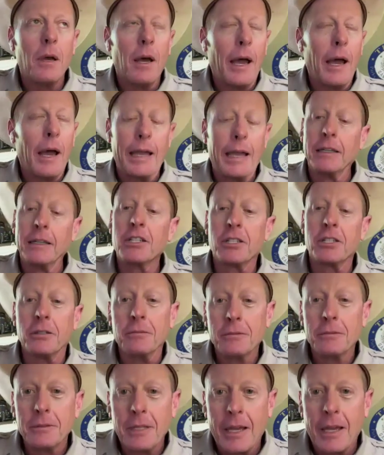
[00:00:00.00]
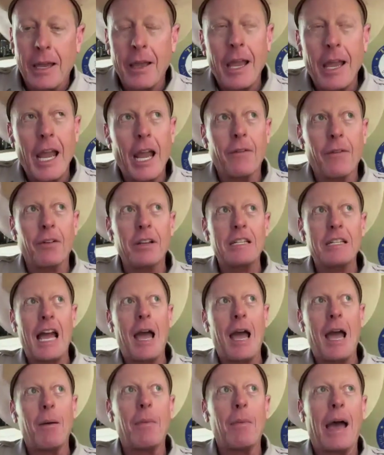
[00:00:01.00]
Uh, hey, listen, every
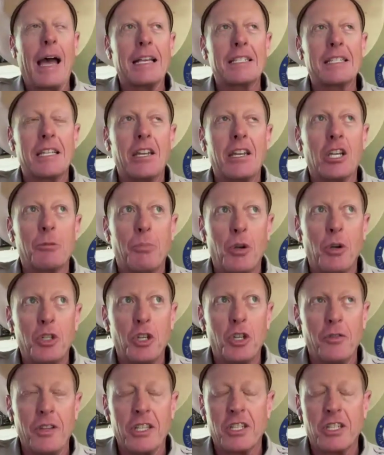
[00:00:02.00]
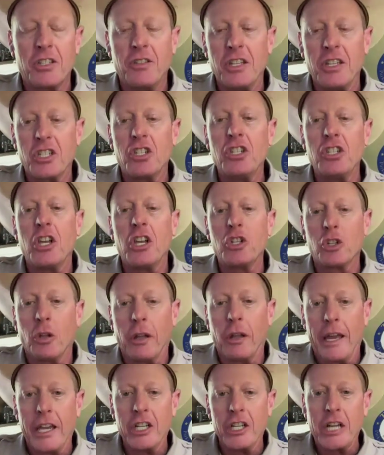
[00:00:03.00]
time I see us pushing this this
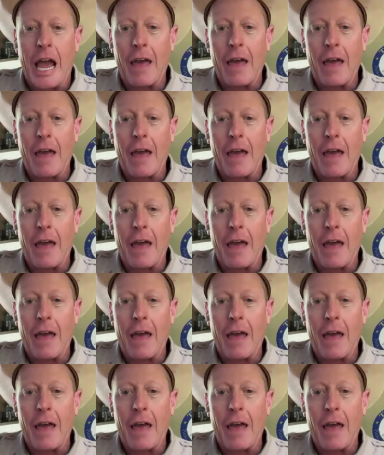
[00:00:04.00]
digital age,